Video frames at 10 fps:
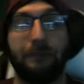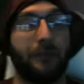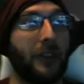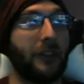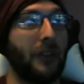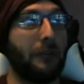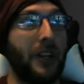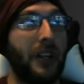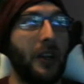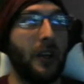It should
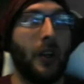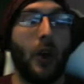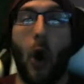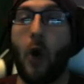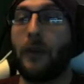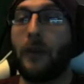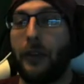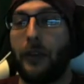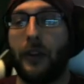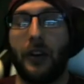be over
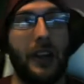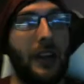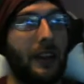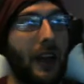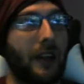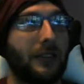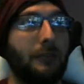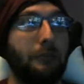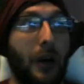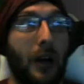3,000.
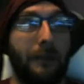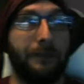But,